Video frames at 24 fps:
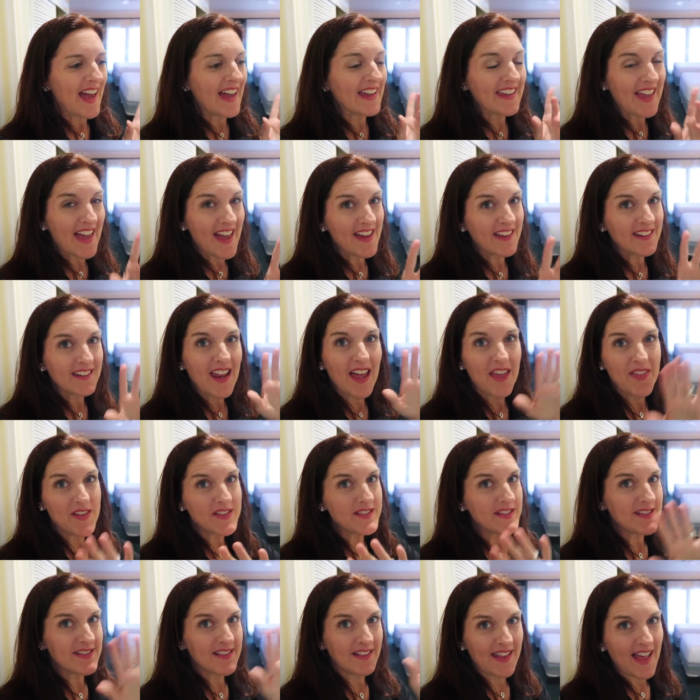Again, and
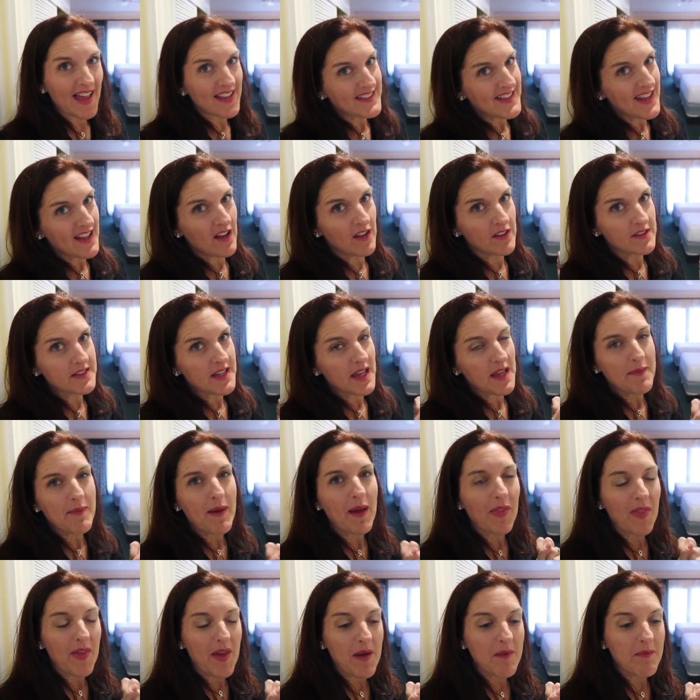this is the last thing I'll say
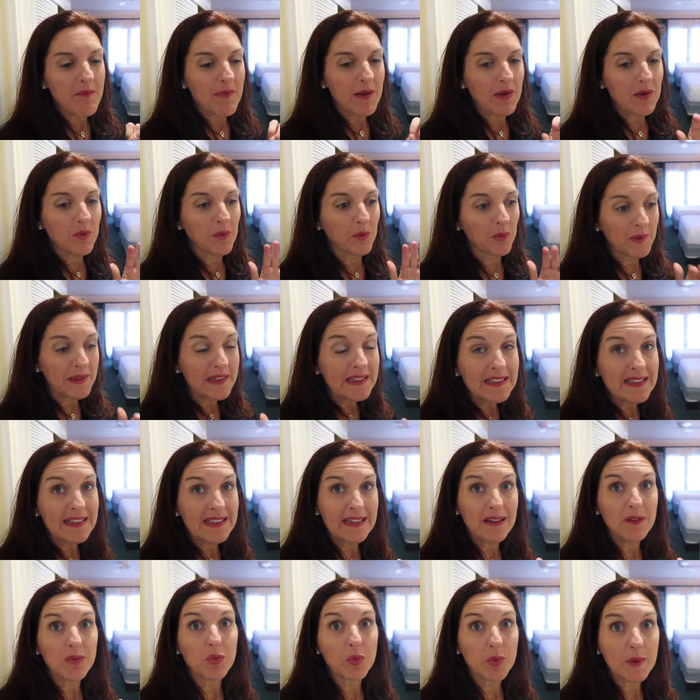about them, but
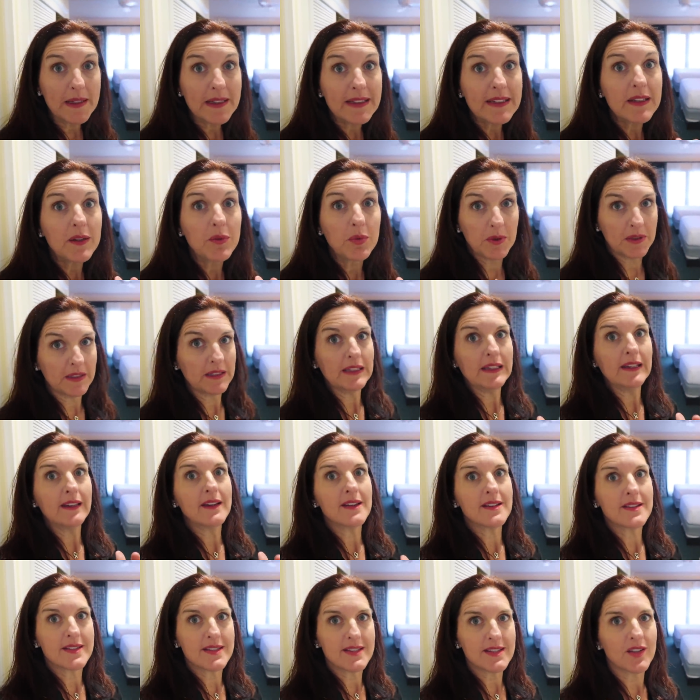really, really, really
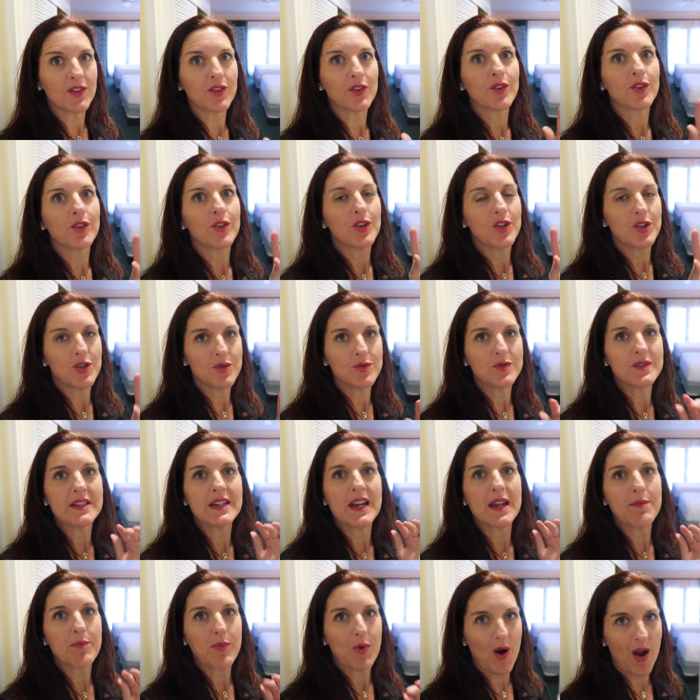consider
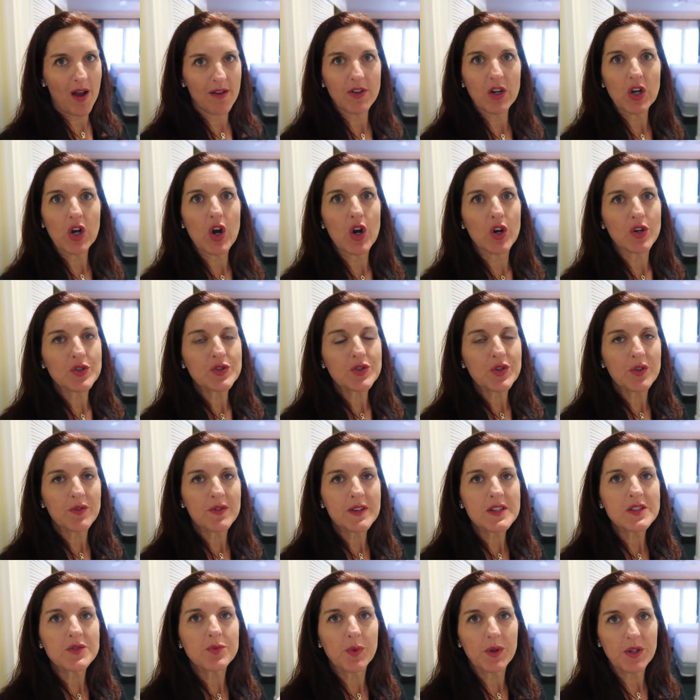using a private car
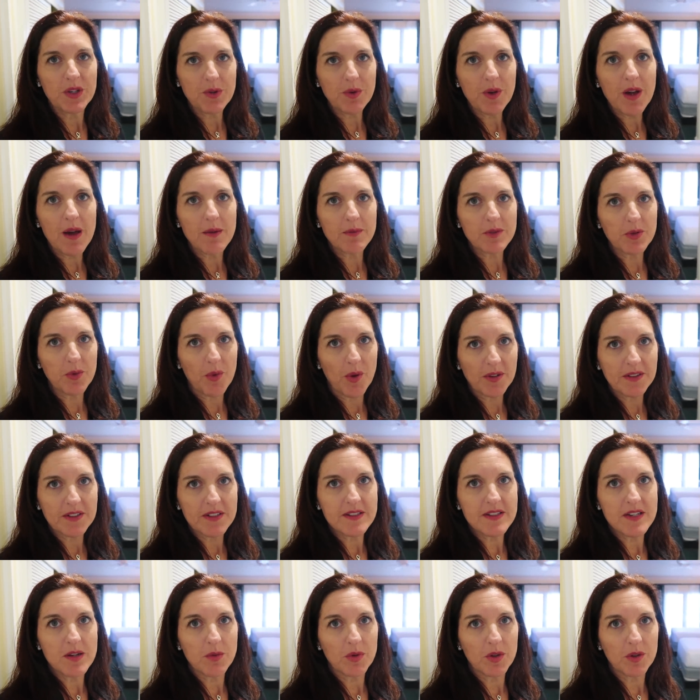service when you come to Walt
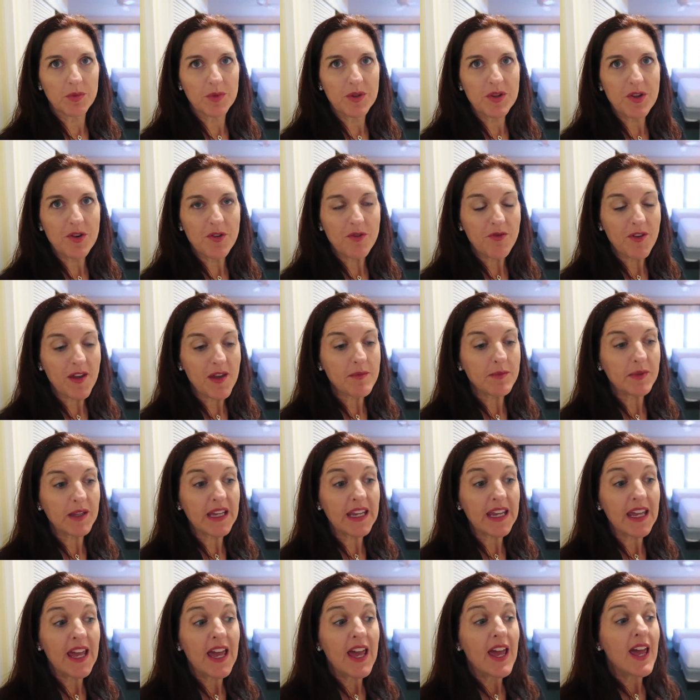Disney World with your
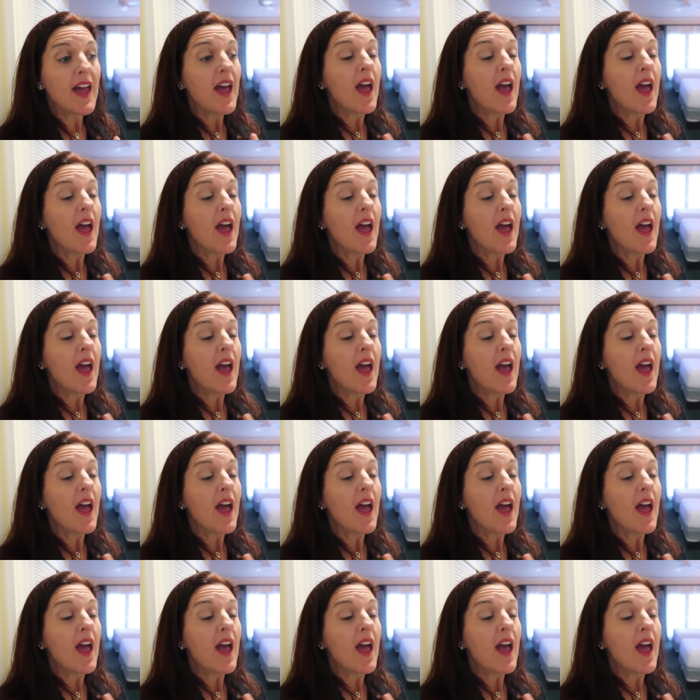family.